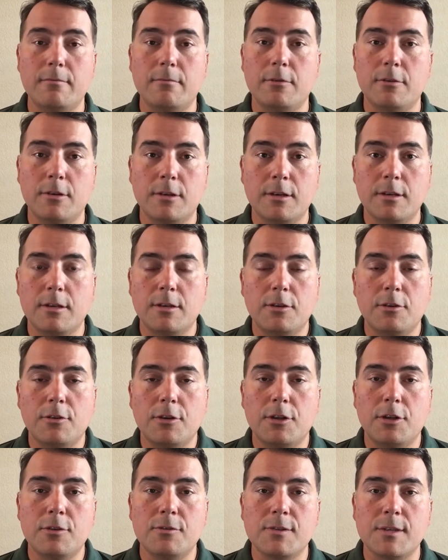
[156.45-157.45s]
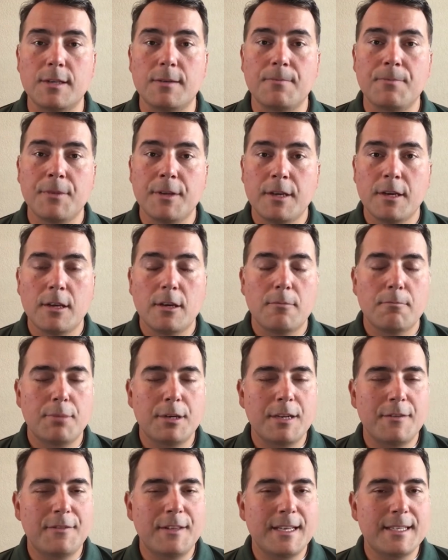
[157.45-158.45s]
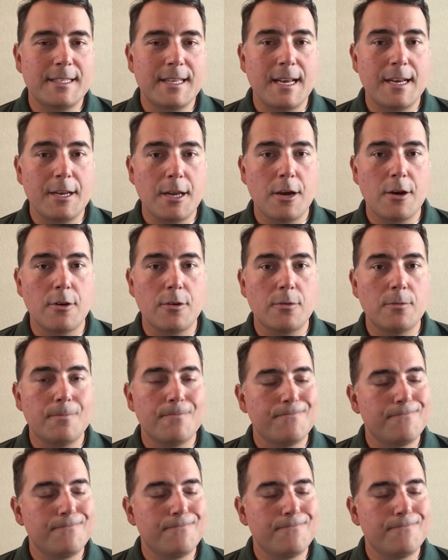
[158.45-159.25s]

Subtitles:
You can use it. But if they say no,